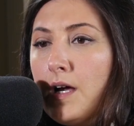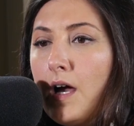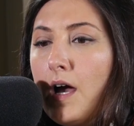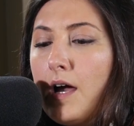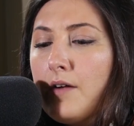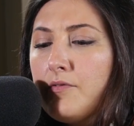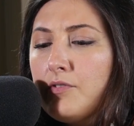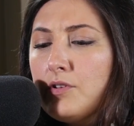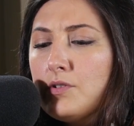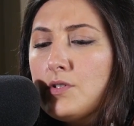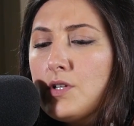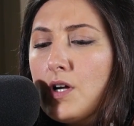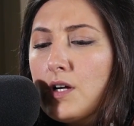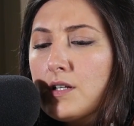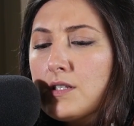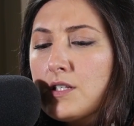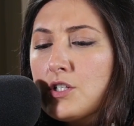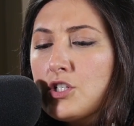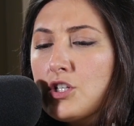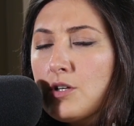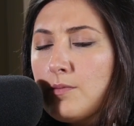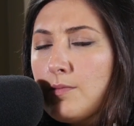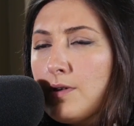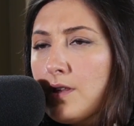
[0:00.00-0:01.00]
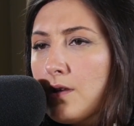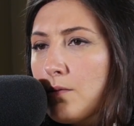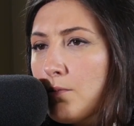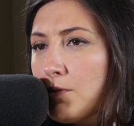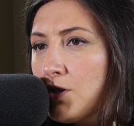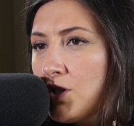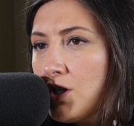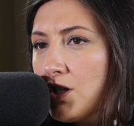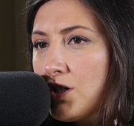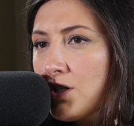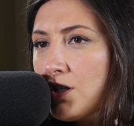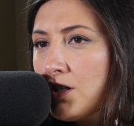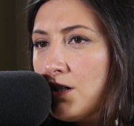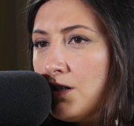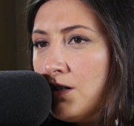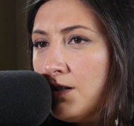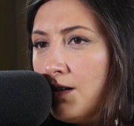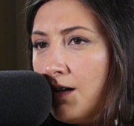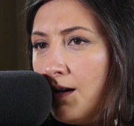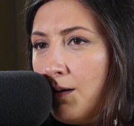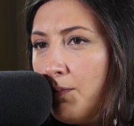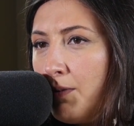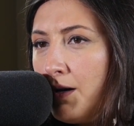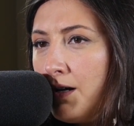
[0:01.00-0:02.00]
Have you talked to Jimmy the
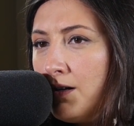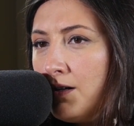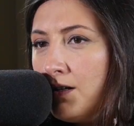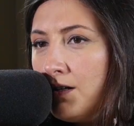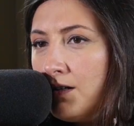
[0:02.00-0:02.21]
Magician about